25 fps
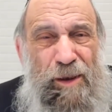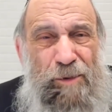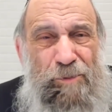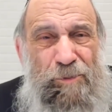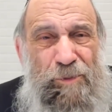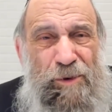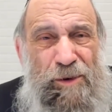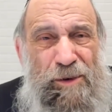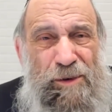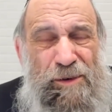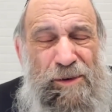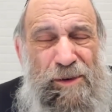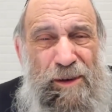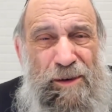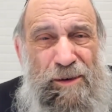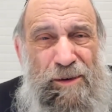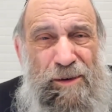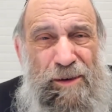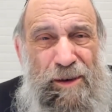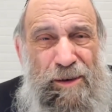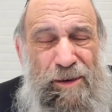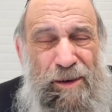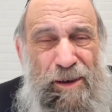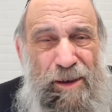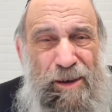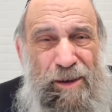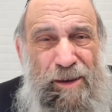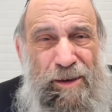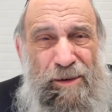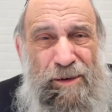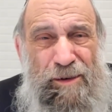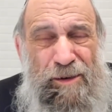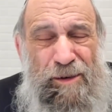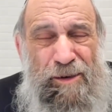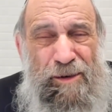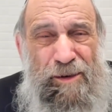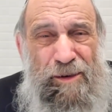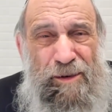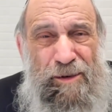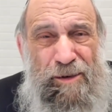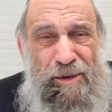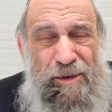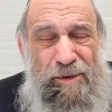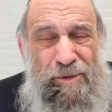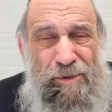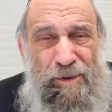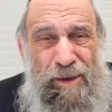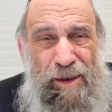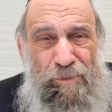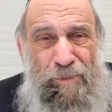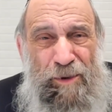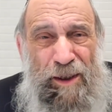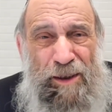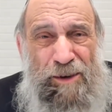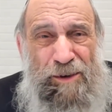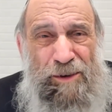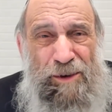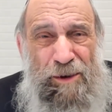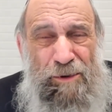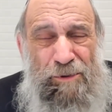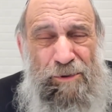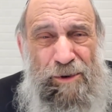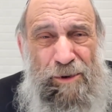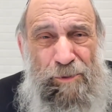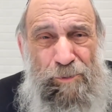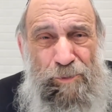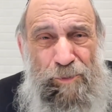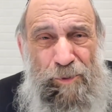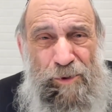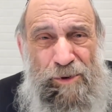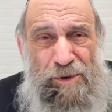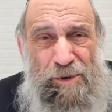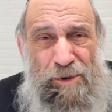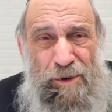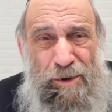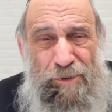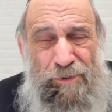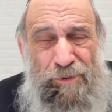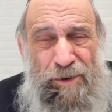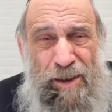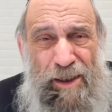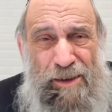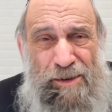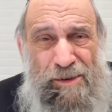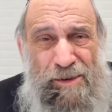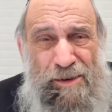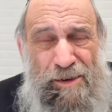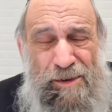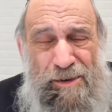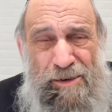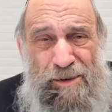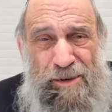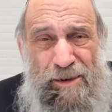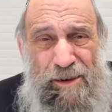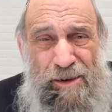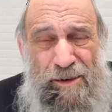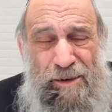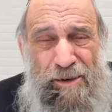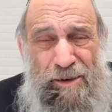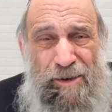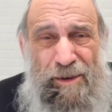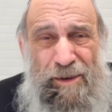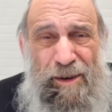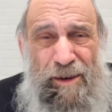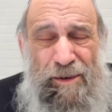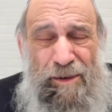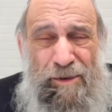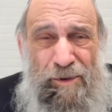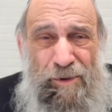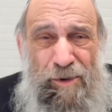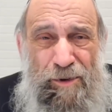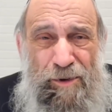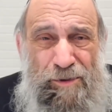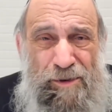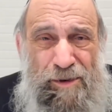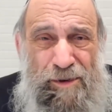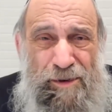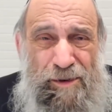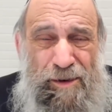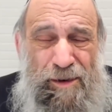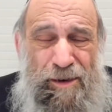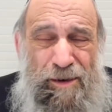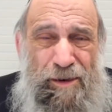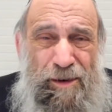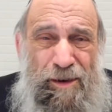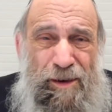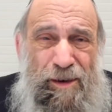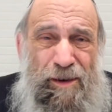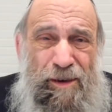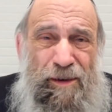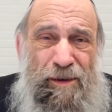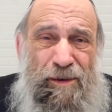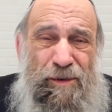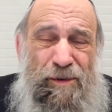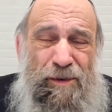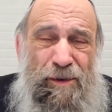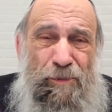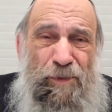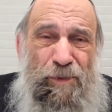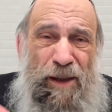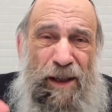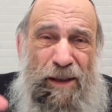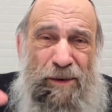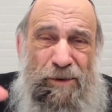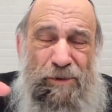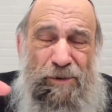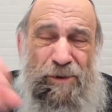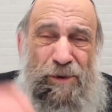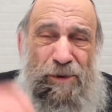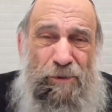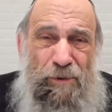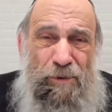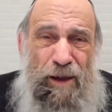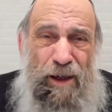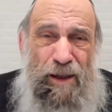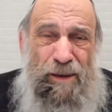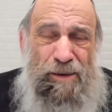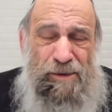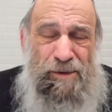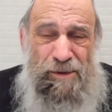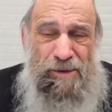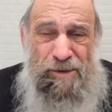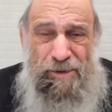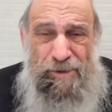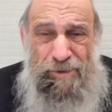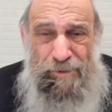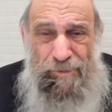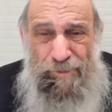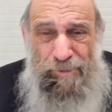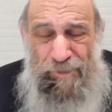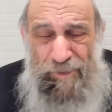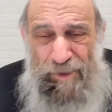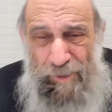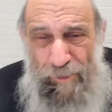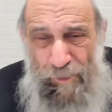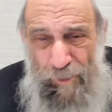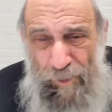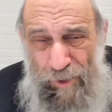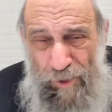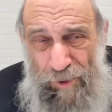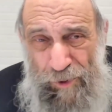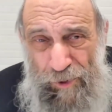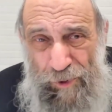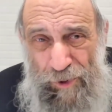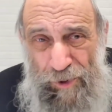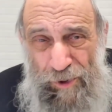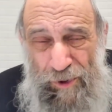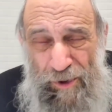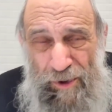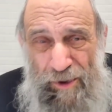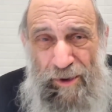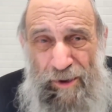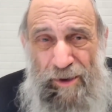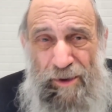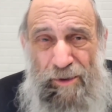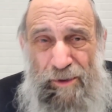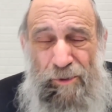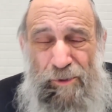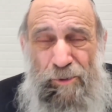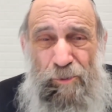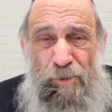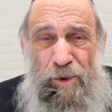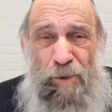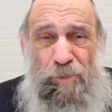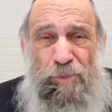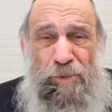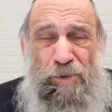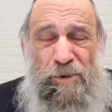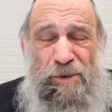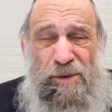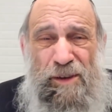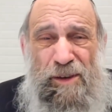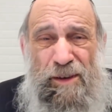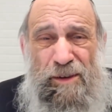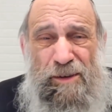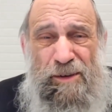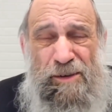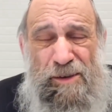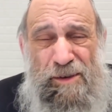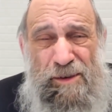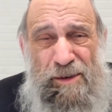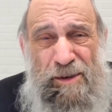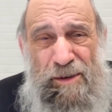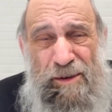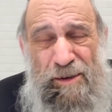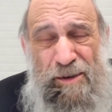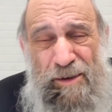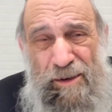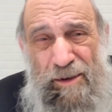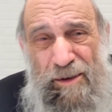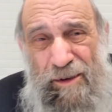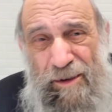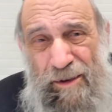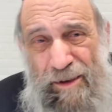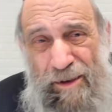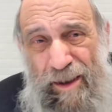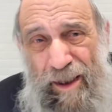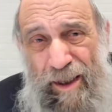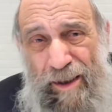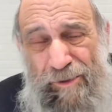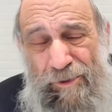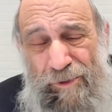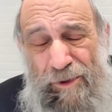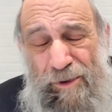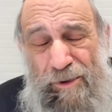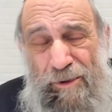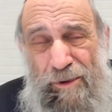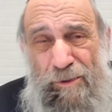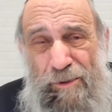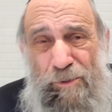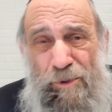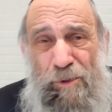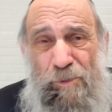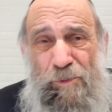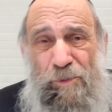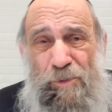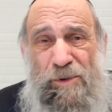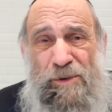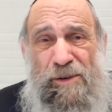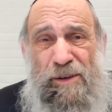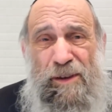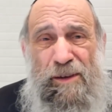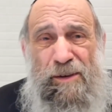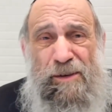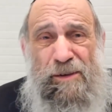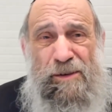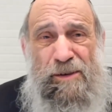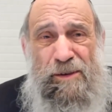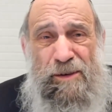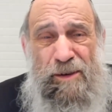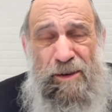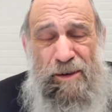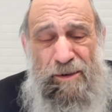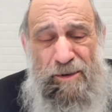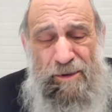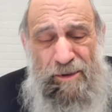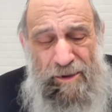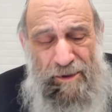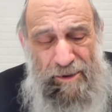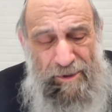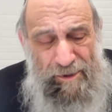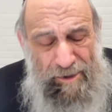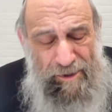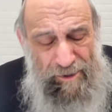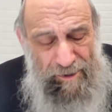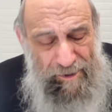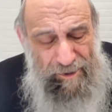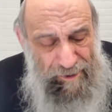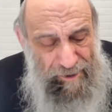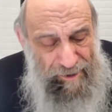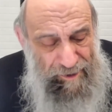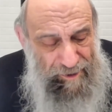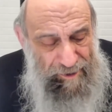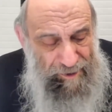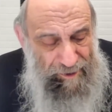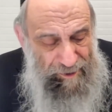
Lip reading: That means that the bacteria puts off gases and causes the batter to rise, which represents gaiva, represents the